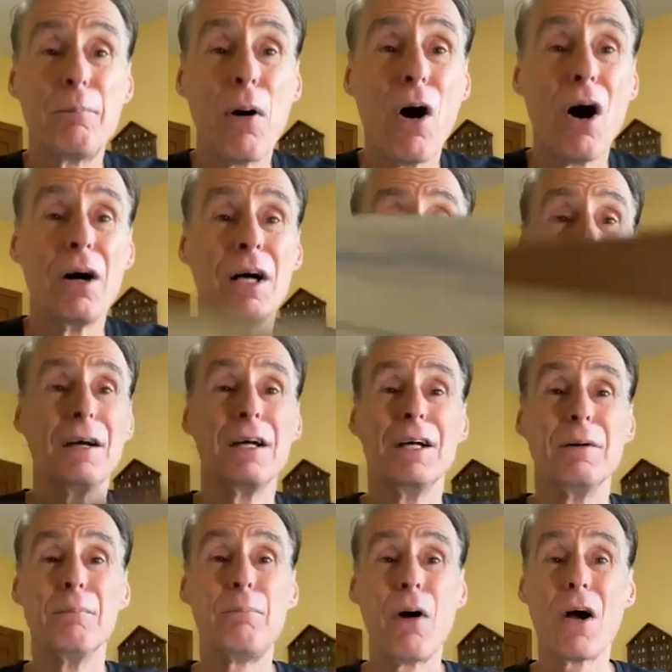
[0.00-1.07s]
Paul, uh,
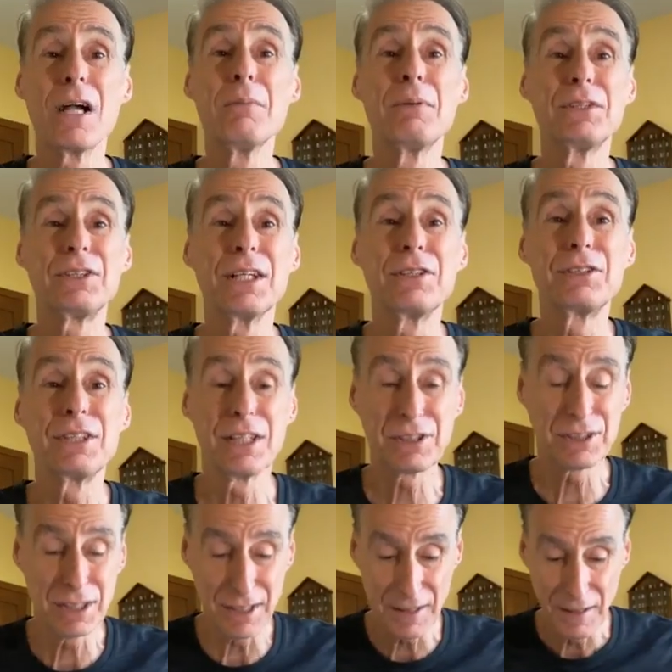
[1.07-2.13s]
Barnabas
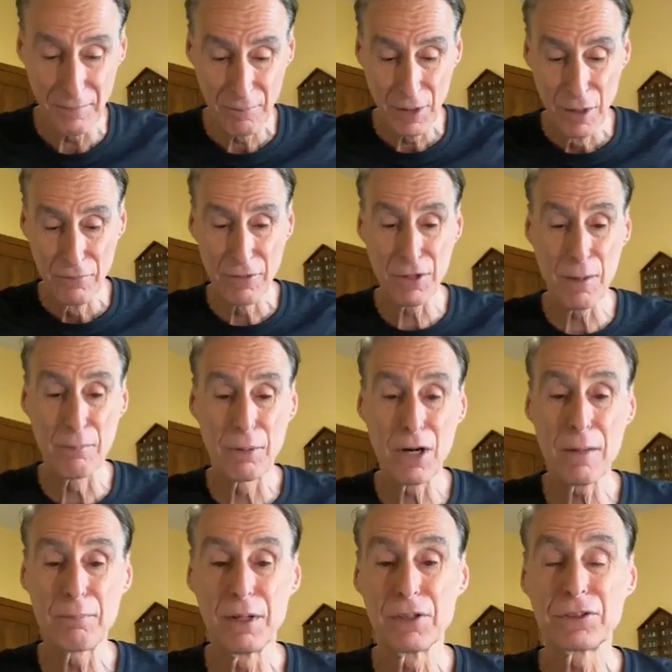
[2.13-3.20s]
existed for the
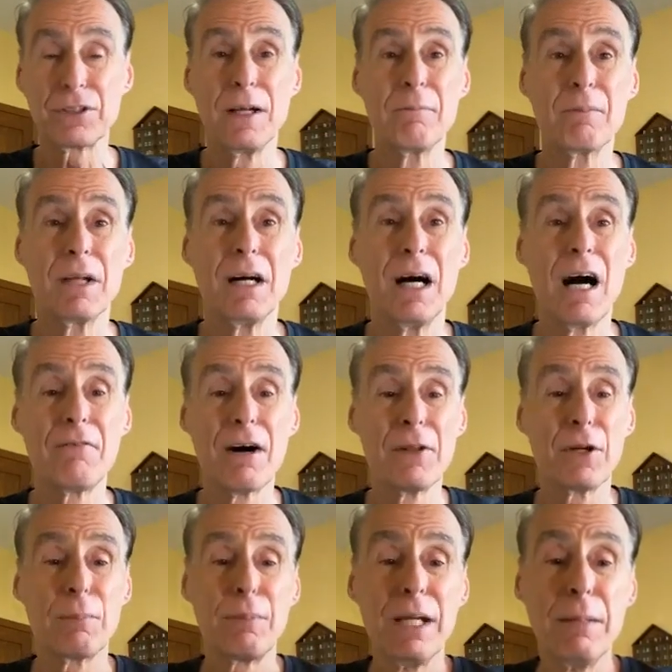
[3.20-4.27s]
purpose of
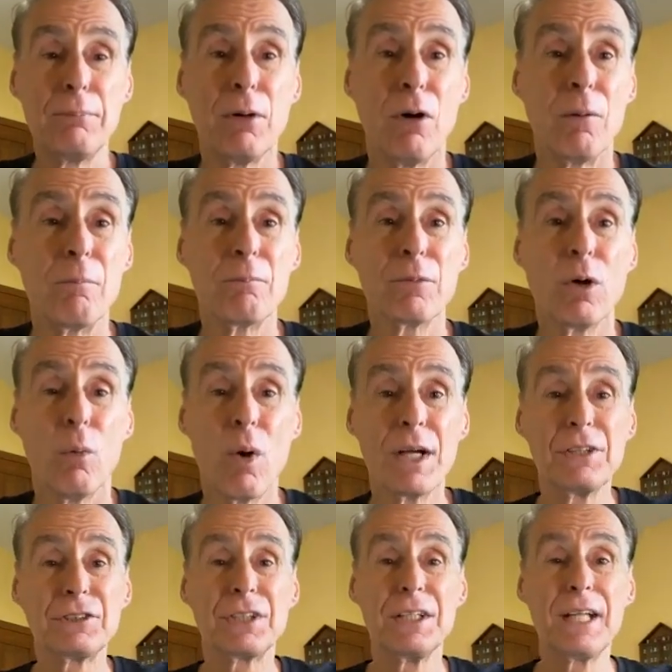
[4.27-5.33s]
other people.
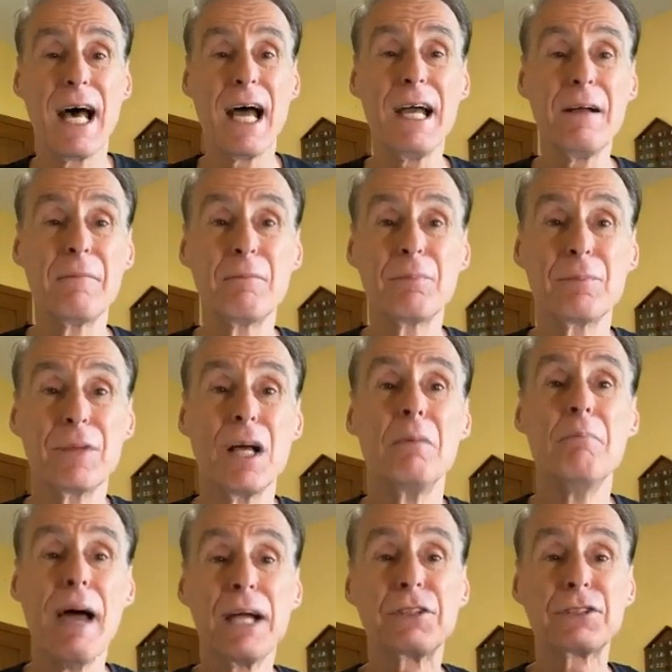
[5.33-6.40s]
What is today?
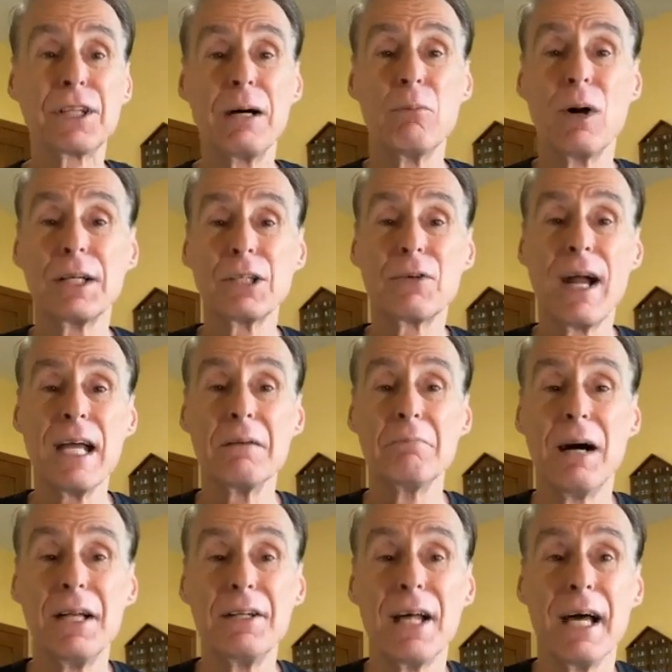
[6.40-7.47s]
Make someone
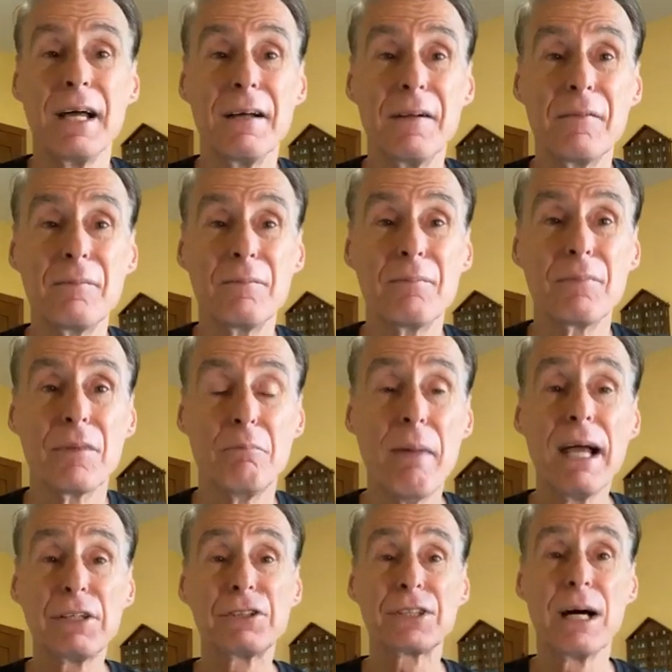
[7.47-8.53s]
great Monday.
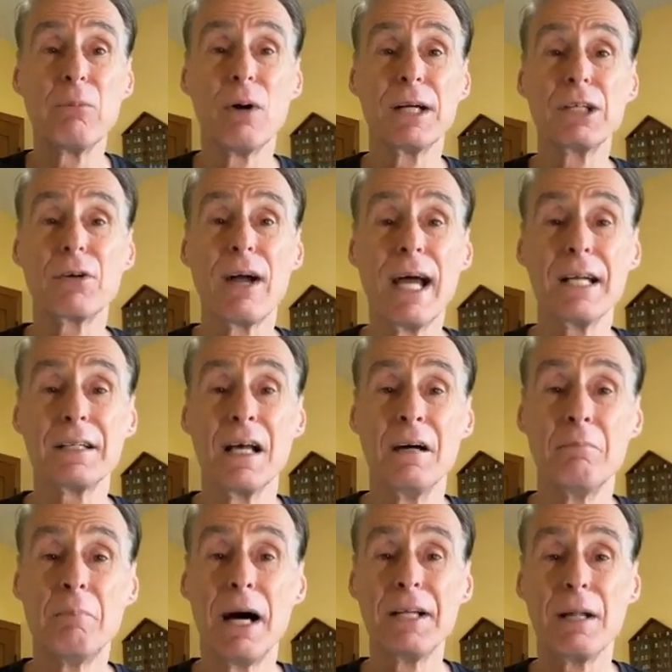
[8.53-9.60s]
Make someone great
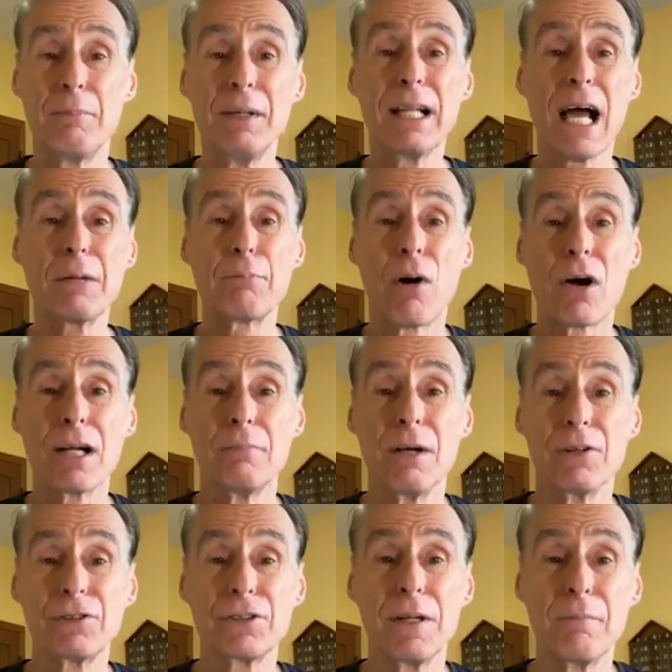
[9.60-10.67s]
Monday. Be like
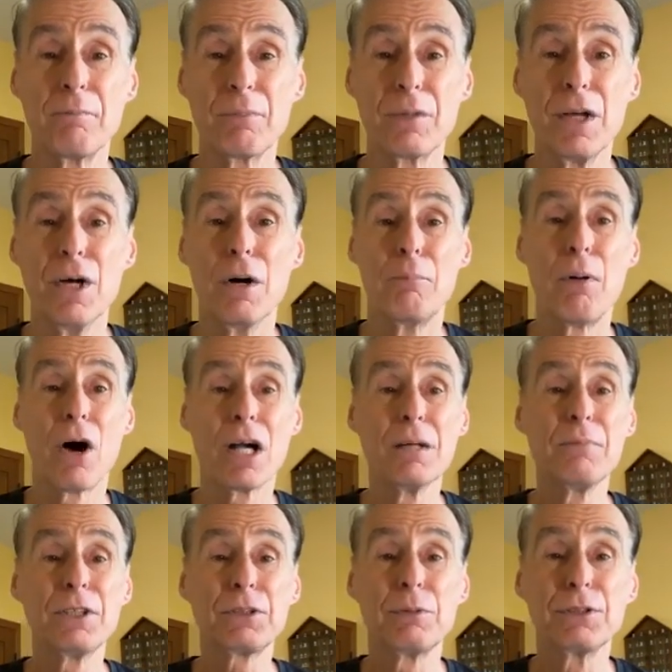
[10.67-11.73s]
Barnabas.
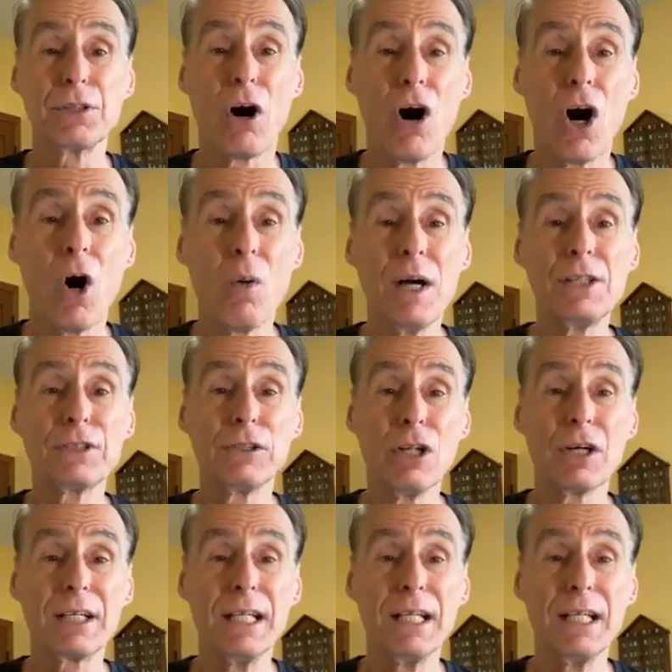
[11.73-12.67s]
Barnabas was always